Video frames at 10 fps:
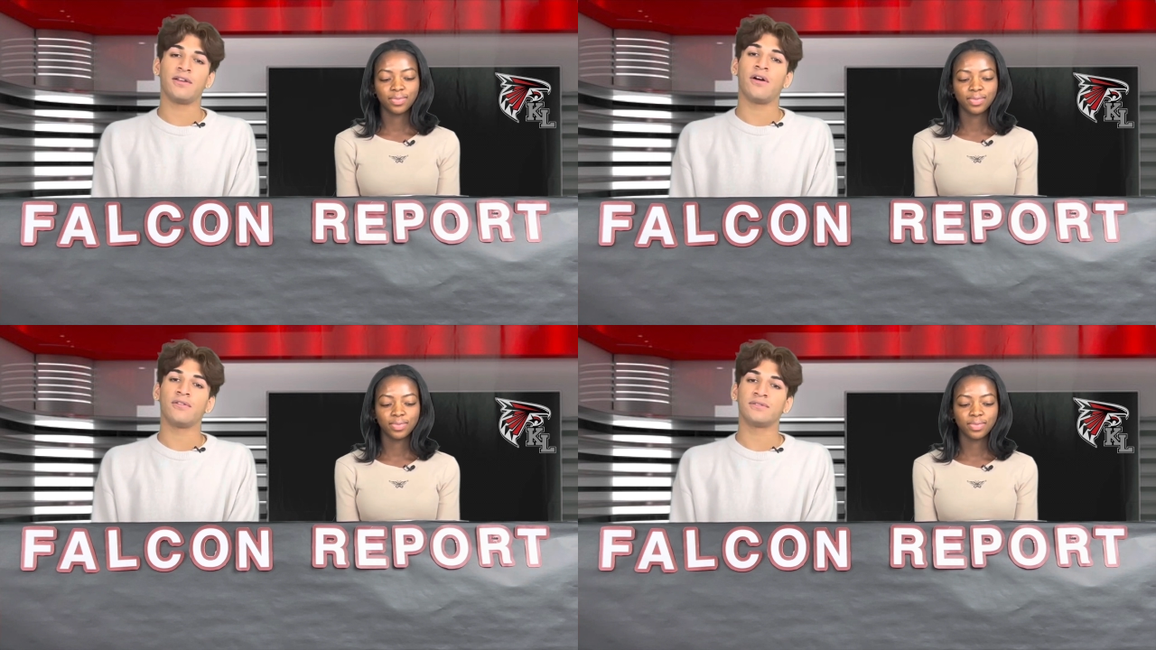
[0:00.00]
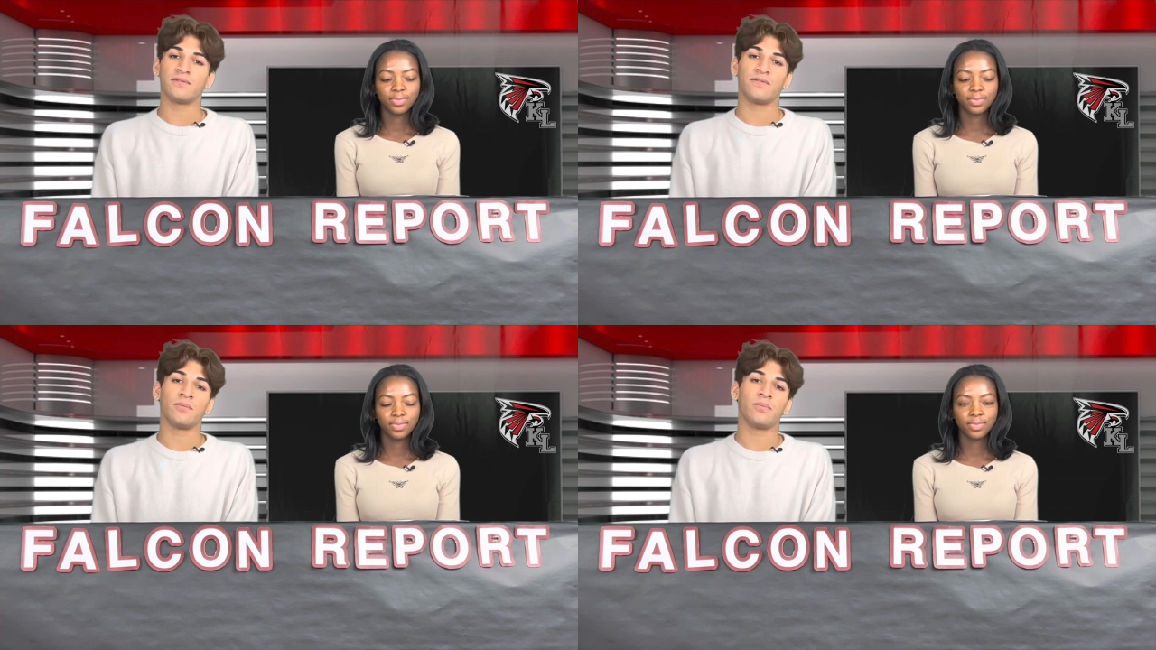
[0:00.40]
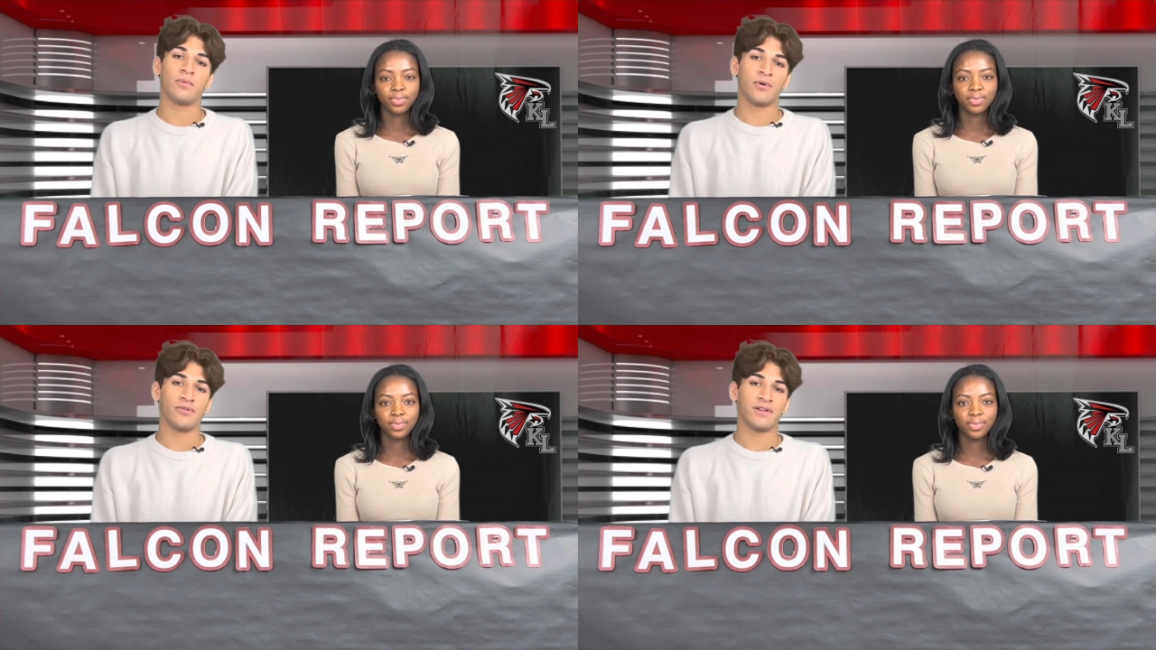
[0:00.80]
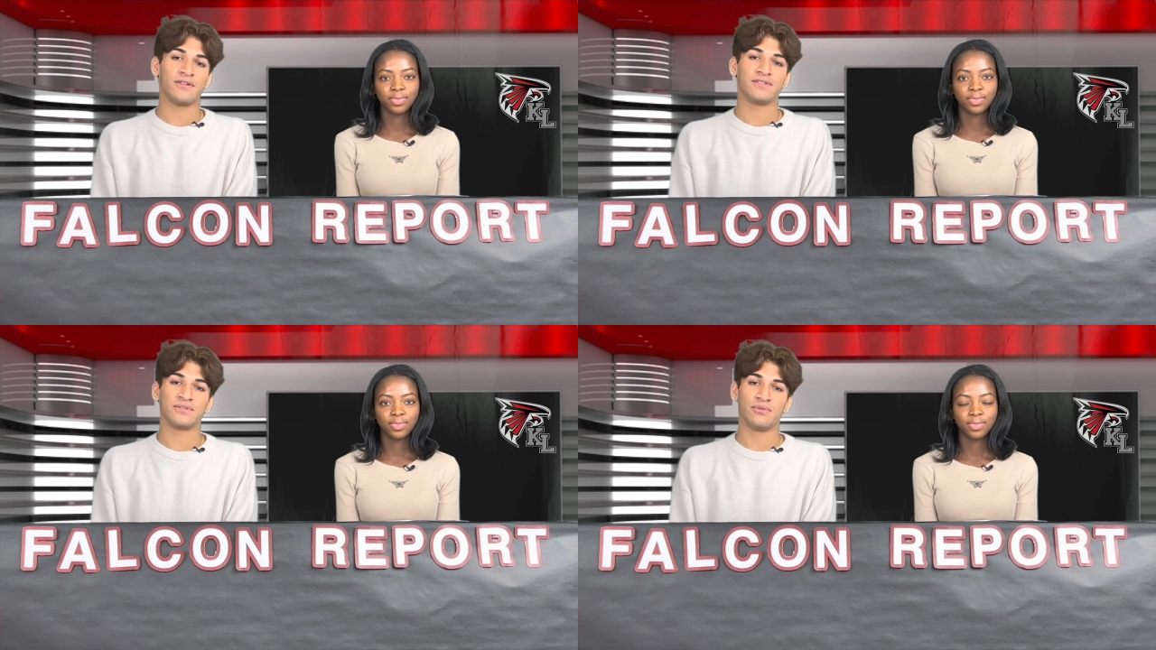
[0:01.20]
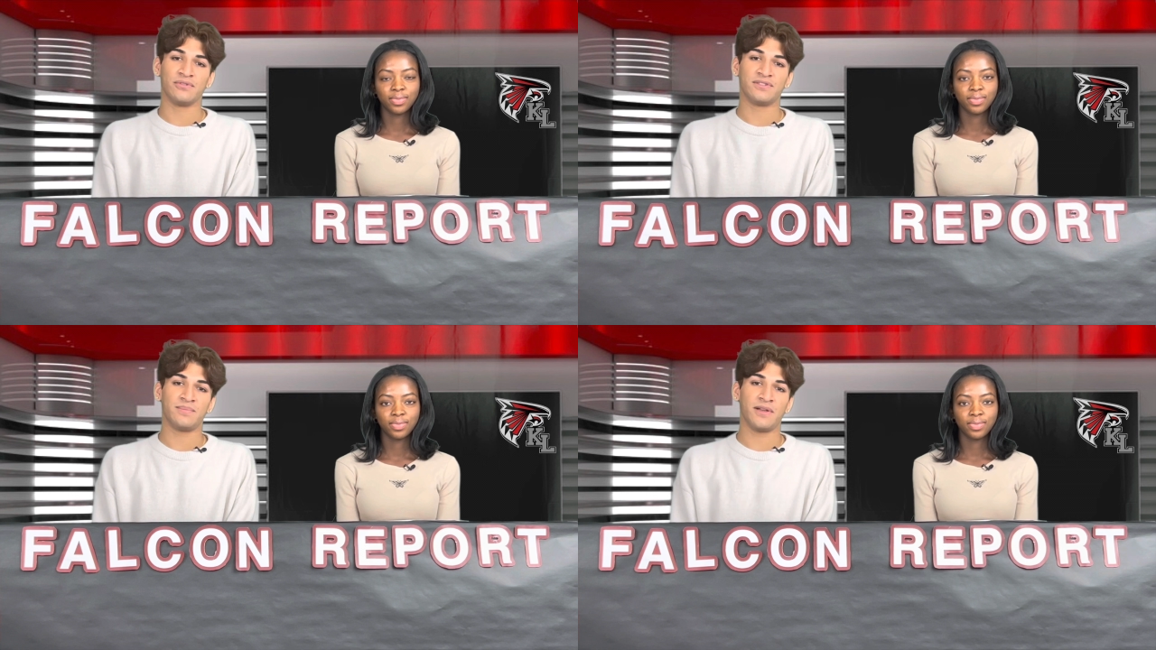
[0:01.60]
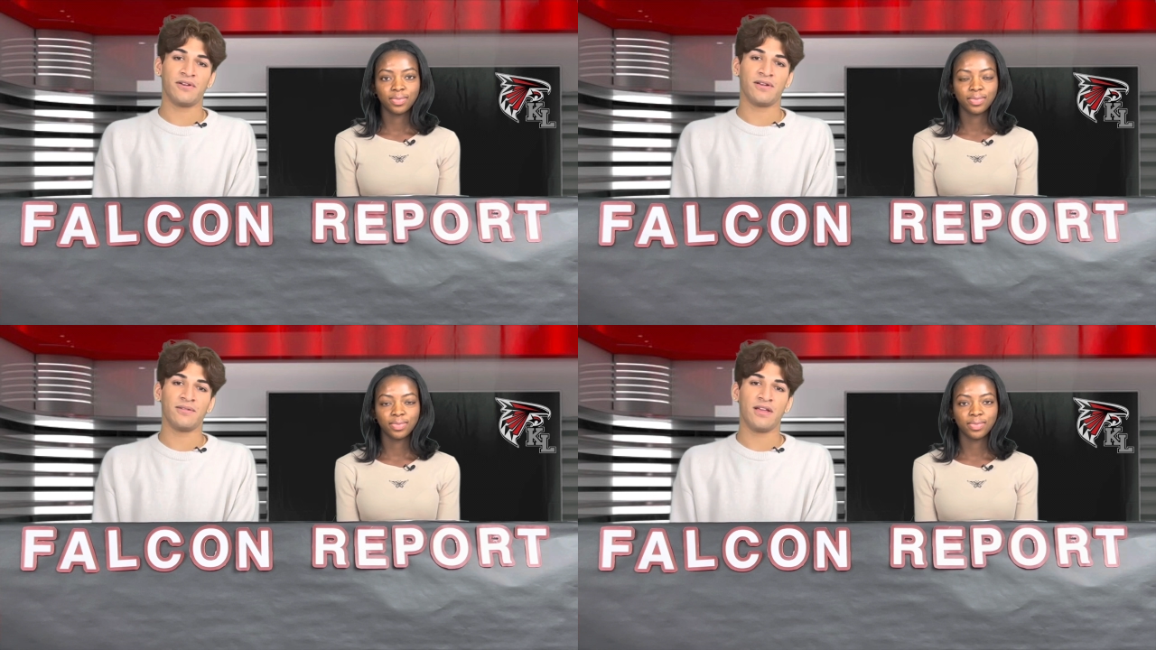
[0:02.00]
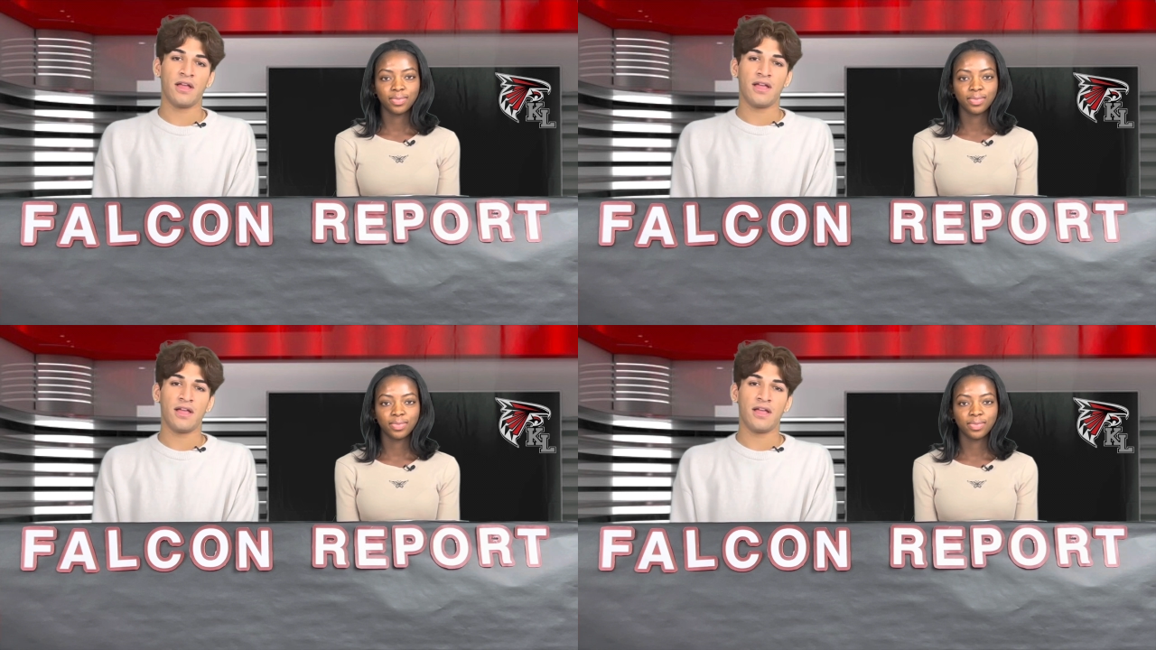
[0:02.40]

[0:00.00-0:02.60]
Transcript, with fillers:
Speaker 1: and also for promoting our school spirit.